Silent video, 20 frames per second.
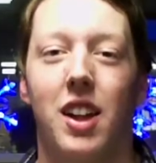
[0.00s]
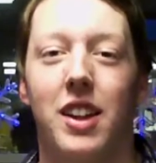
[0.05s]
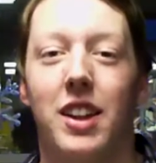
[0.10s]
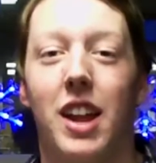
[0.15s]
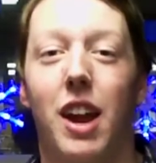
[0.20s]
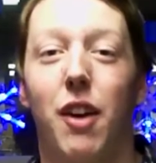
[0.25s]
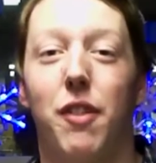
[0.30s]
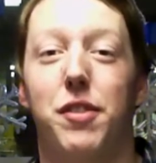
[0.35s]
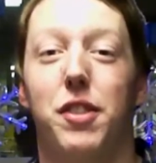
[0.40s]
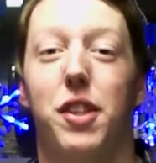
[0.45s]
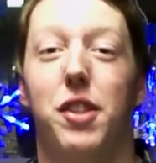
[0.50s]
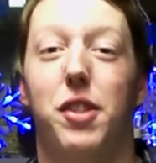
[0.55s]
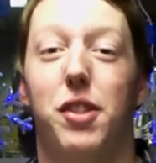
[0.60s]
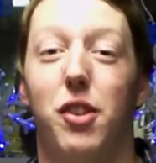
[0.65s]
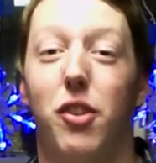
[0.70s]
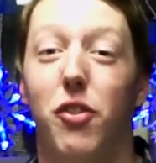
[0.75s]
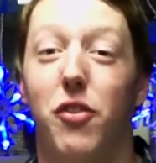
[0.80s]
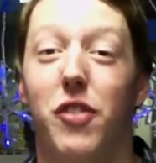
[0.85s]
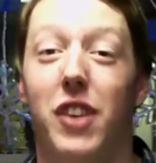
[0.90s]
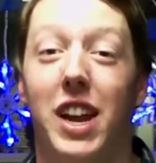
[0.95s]
Now if the
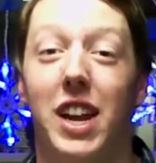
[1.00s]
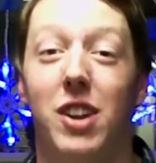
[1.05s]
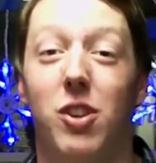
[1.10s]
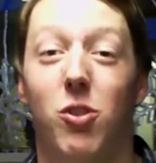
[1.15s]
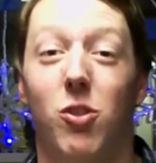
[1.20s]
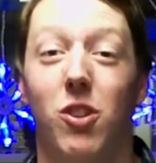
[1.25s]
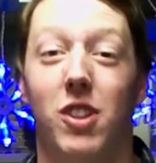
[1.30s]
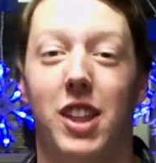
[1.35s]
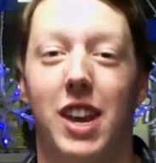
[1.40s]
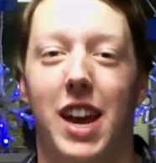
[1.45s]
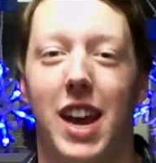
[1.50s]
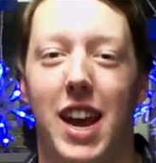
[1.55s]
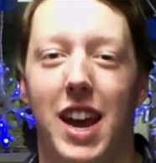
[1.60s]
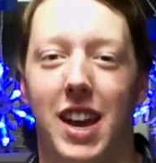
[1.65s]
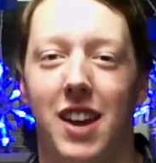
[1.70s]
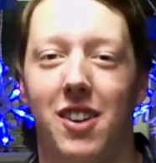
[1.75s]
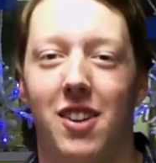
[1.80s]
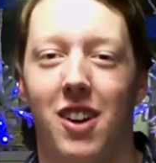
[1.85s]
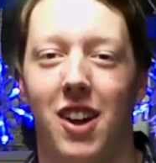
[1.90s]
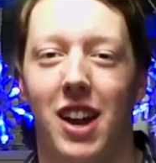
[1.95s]
sulfate or the
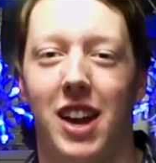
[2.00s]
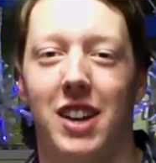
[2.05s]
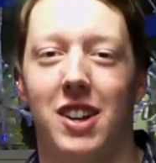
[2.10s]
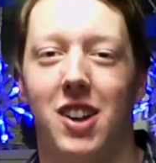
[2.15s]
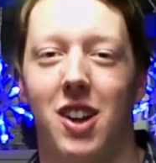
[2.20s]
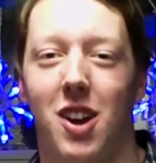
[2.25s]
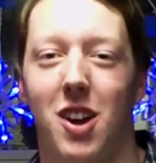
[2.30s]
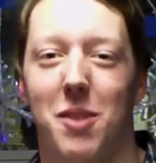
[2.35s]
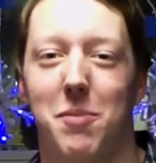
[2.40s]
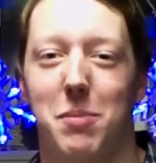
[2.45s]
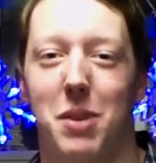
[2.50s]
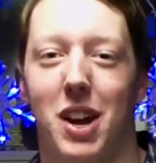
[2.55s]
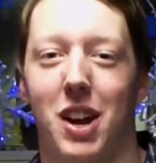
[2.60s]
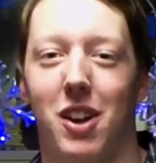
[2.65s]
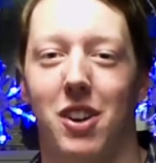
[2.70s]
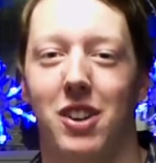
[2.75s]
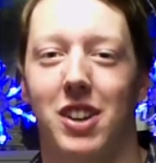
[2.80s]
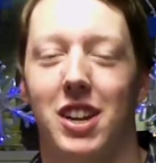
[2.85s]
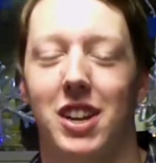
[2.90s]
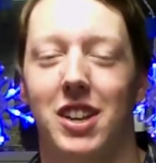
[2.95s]
halide
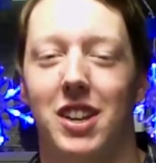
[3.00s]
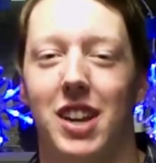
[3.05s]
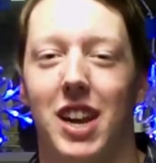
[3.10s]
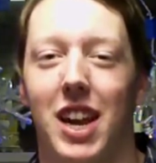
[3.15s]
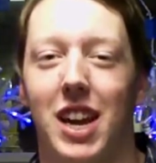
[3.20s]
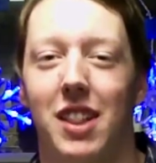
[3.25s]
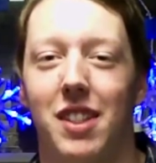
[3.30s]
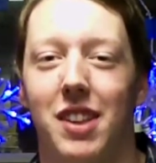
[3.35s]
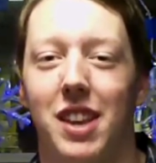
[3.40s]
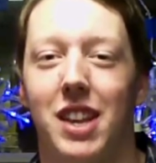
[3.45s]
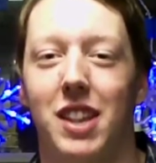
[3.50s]
compound contains